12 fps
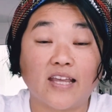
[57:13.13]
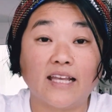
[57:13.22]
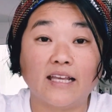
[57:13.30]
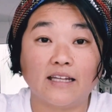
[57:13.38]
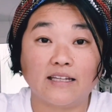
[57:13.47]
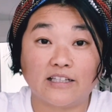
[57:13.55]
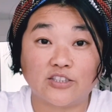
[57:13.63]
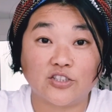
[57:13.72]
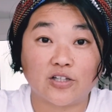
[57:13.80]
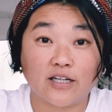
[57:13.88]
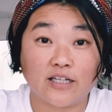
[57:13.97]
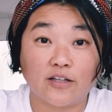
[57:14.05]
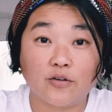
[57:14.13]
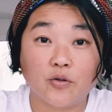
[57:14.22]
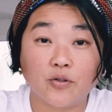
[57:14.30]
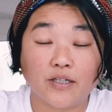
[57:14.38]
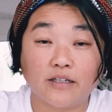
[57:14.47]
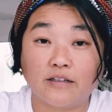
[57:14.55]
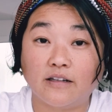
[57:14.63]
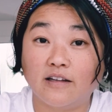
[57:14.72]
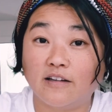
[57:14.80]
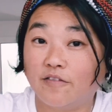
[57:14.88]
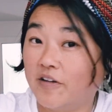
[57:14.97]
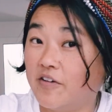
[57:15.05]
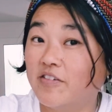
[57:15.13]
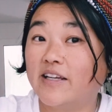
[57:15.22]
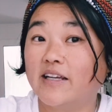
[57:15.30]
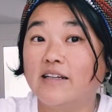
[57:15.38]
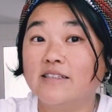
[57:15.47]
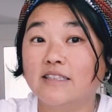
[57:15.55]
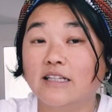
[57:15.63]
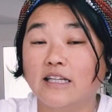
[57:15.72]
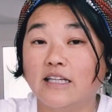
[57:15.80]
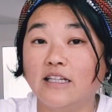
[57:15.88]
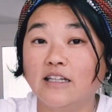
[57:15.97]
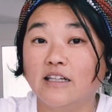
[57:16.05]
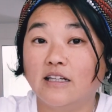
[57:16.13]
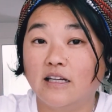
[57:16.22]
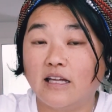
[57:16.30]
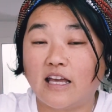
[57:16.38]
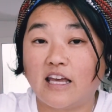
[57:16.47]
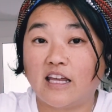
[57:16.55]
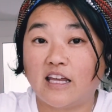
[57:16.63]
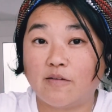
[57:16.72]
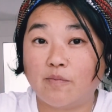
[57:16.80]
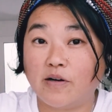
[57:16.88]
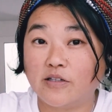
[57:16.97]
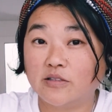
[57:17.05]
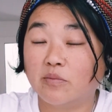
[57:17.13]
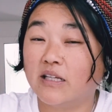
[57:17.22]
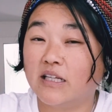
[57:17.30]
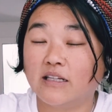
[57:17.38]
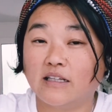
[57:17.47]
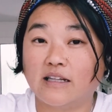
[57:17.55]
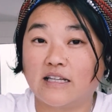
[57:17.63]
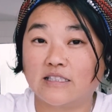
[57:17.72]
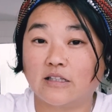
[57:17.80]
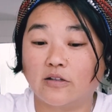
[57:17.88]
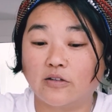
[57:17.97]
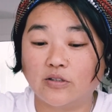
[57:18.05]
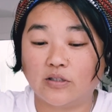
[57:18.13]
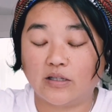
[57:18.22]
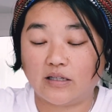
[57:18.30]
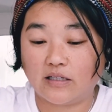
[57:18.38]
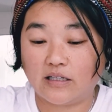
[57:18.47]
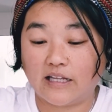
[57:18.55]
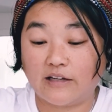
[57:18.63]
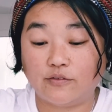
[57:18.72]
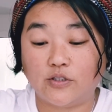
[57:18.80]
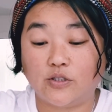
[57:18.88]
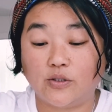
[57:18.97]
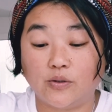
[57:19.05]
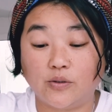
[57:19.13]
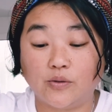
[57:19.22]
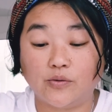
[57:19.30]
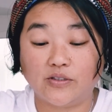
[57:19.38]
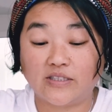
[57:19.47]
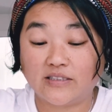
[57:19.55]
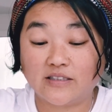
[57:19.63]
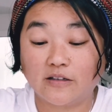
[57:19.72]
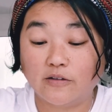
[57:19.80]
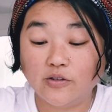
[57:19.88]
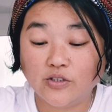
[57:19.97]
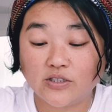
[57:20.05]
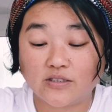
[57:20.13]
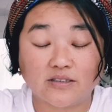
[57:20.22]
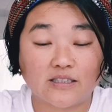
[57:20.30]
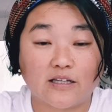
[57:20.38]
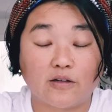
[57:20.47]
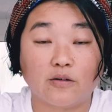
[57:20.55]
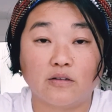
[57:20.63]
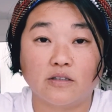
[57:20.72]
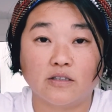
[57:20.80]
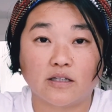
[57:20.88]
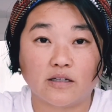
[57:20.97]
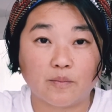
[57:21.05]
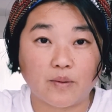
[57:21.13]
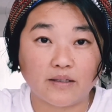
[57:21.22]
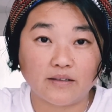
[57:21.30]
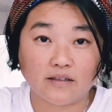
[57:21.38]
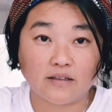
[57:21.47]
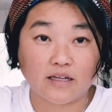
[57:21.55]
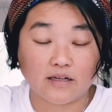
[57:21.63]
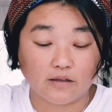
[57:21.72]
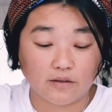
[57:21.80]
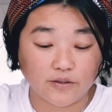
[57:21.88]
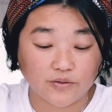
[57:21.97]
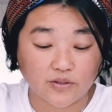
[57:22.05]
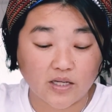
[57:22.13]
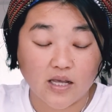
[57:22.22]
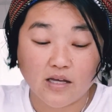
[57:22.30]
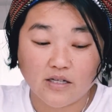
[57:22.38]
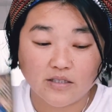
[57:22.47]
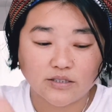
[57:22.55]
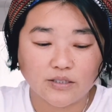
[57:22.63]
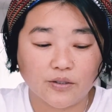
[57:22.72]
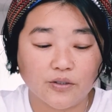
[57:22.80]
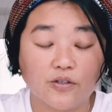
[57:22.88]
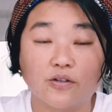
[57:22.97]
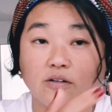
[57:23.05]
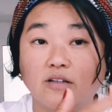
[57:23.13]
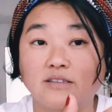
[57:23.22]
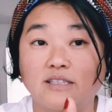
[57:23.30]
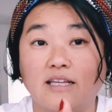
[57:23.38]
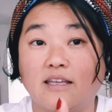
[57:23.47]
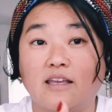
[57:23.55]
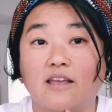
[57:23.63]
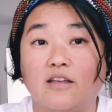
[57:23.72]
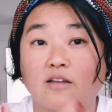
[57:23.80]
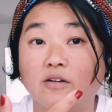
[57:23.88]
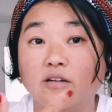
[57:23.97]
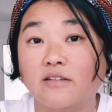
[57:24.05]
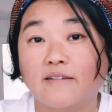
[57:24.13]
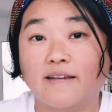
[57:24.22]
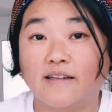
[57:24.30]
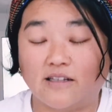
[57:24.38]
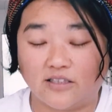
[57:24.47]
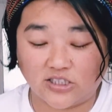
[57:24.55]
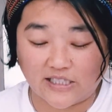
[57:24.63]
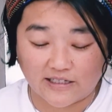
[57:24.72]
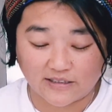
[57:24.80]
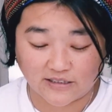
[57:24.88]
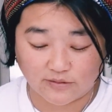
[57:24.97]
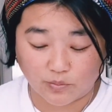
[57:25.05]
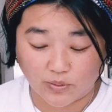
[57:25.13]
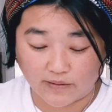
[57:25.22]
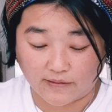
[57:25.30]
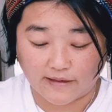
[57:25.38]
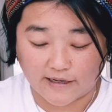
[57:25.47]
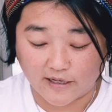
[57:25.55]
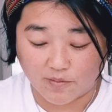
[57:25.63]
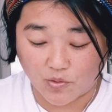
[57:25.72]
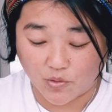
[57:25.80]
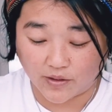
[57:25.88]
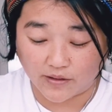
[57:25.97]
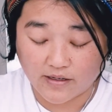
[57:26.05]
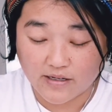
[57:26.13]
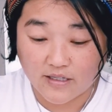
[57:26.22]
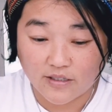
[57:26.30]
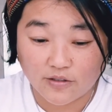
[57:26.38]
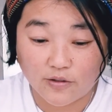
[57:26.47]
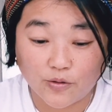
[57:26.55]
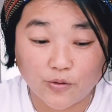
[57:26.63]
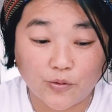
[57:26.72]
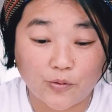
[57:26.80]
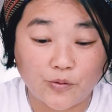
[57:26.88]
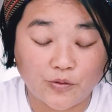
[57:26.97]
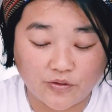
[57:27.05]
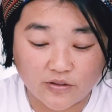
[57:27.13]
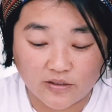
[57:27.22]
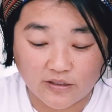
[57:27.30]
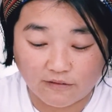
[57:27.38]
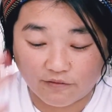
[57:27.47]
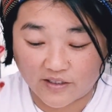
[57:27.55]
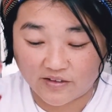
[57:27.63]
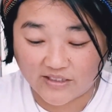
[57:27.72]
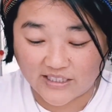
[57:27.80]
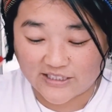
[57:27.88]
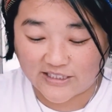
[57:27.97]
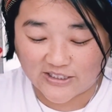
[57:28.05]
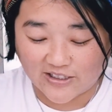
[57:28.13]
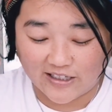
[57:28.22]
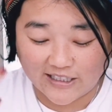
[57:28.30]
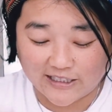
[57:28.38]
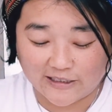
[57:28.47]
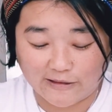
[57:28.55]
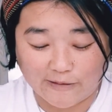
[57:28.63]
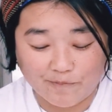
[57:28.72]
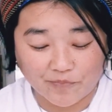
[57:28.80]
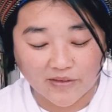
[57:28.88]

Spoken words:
taken that shiny coin very easily, and possibly it has left you disillusioned and hurt and abandoned and alone. So you're not taking a chance with it anymore. You need very solid